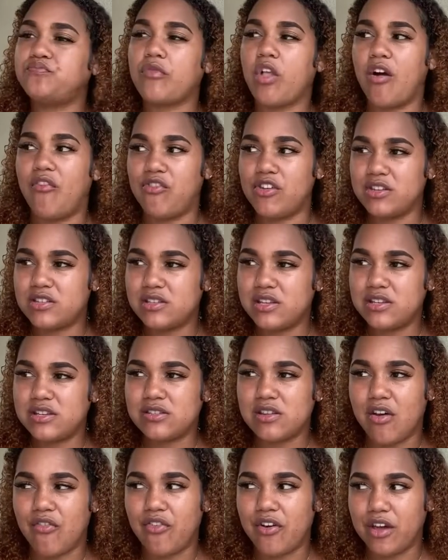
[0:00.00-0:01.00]
Obviously, it's
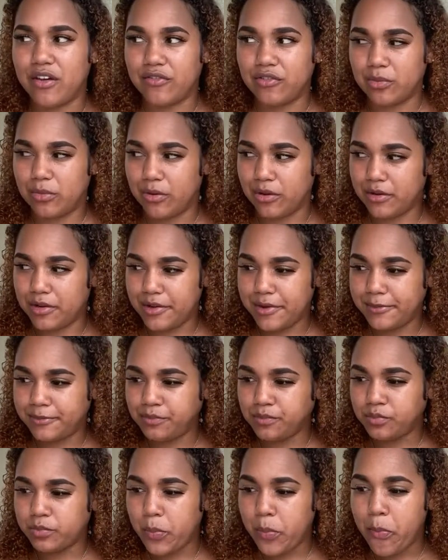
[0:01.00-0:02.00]
not for everybody.
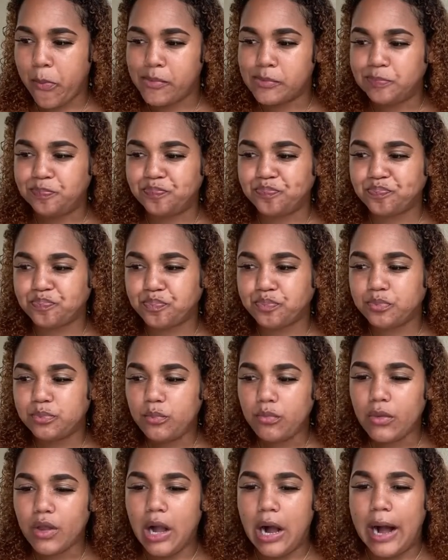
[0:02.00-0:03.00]

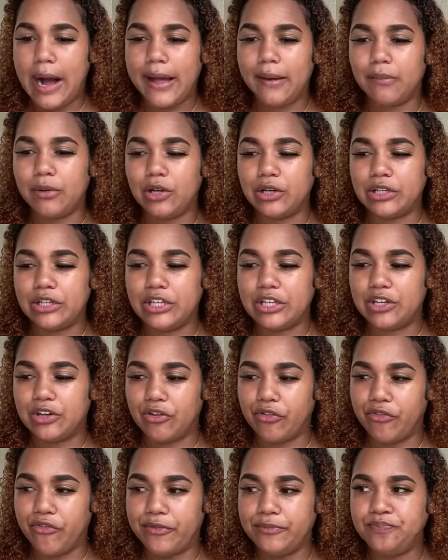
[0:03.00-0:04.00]
I am lucky
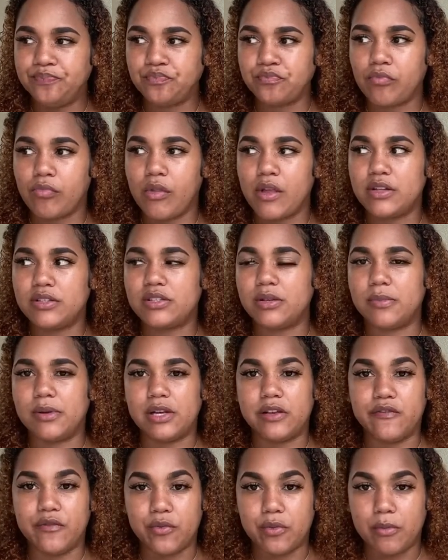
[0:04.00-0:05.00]
enough to be
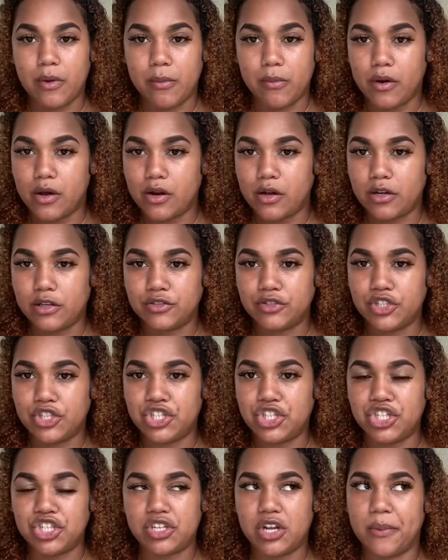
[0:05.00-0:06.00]
living with my mother.
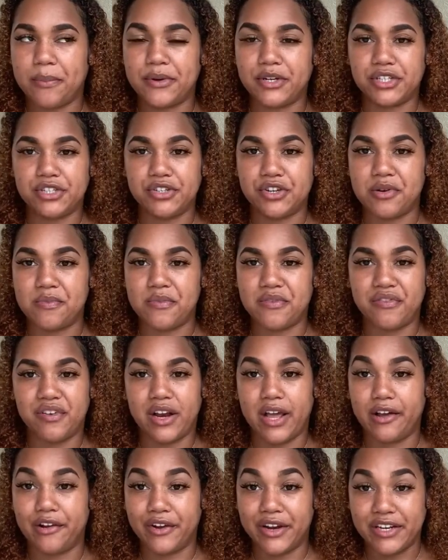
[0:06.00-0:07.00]
She's not pressuring me for
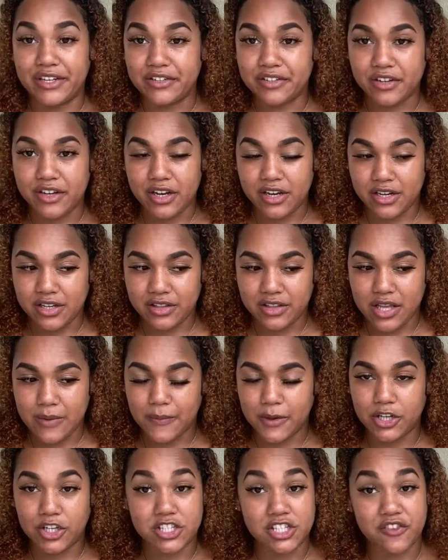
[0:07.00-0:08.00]
like rent or anything,
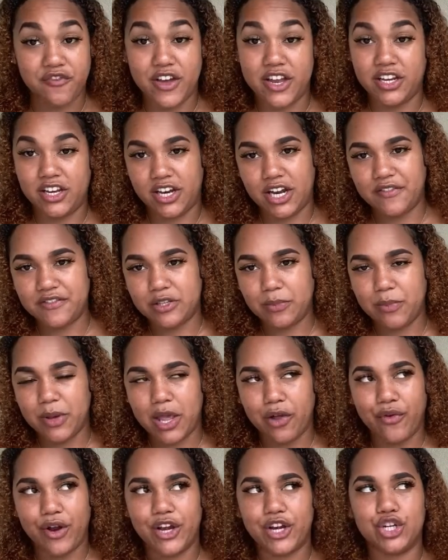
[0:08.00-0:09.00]
because if I did have to
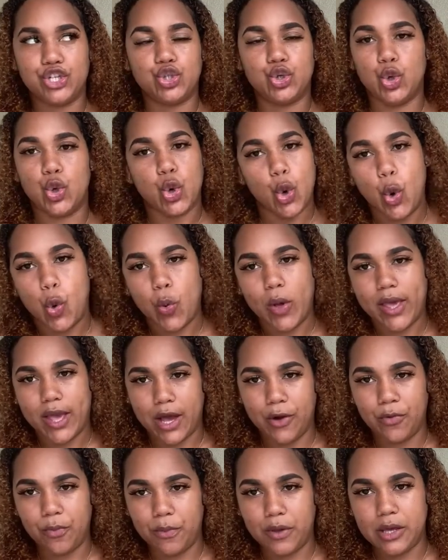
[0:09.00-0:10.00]
pay rent, there's no way
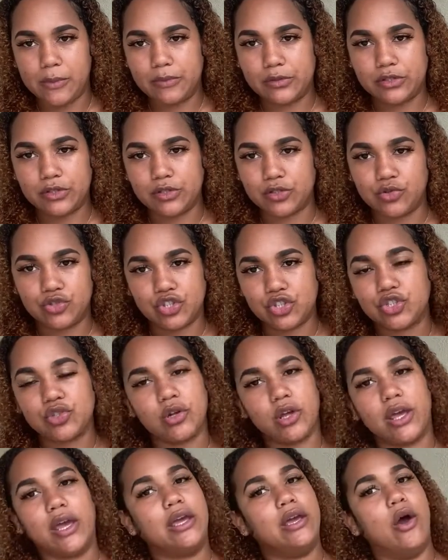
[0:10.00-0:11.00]
I would be able to just
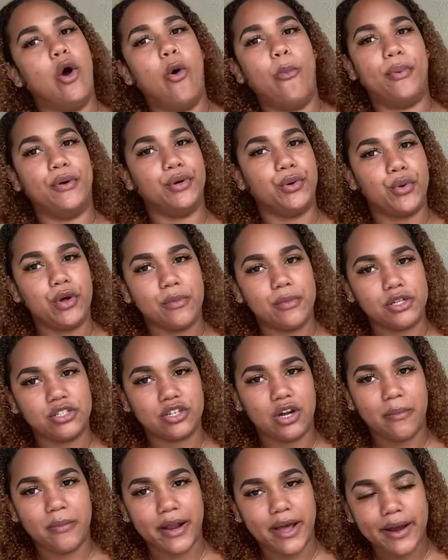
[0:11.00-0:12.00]
up and quit my
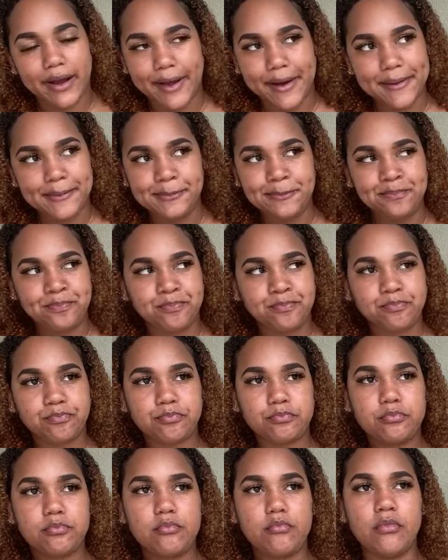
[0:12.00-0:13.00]
job like that.
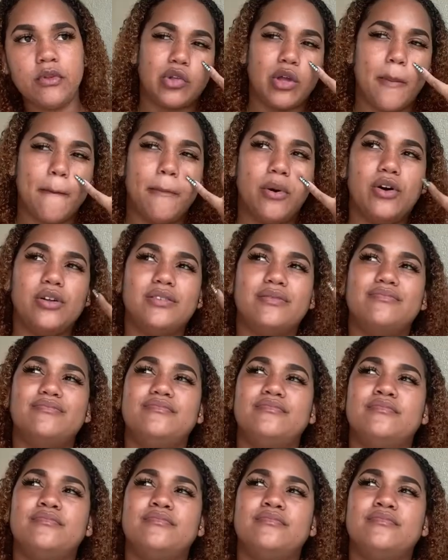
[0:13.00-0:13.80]
But